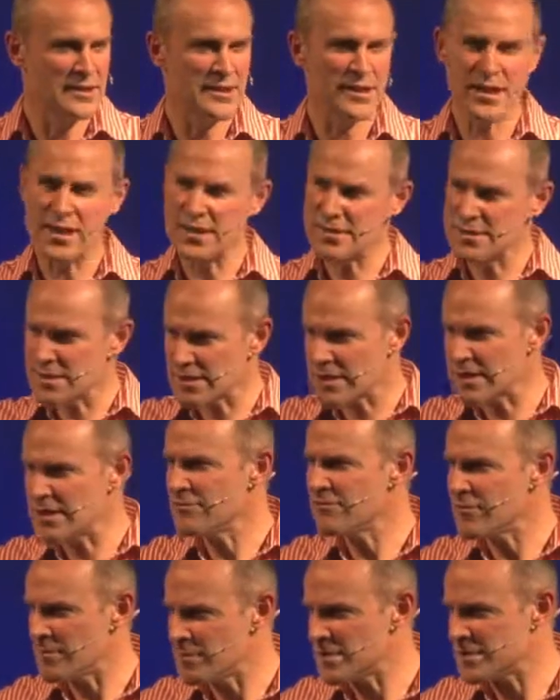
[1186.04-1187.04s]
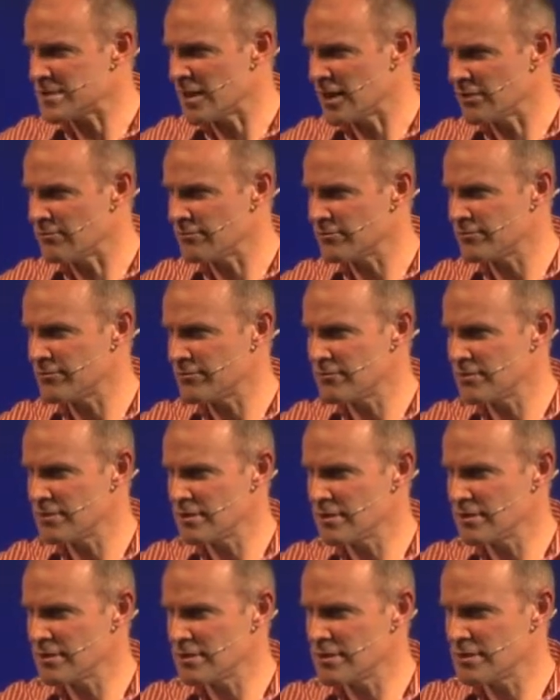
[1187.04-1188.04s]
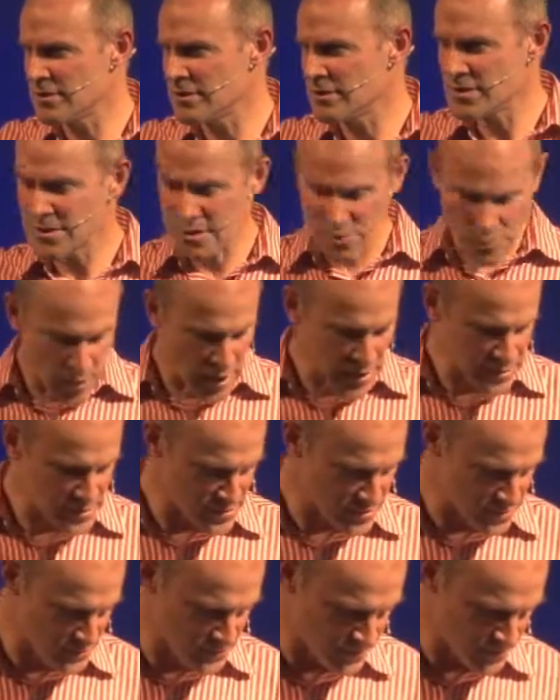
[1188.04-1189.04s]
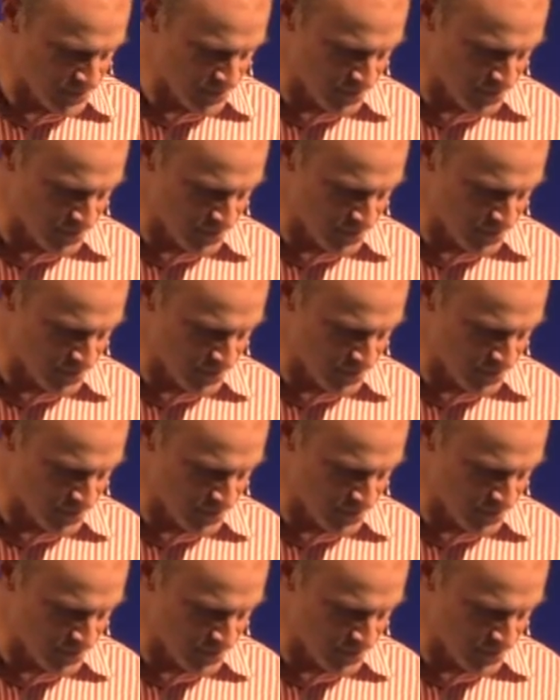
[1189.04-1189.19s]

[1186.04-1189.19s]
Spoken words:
is to give himself to us.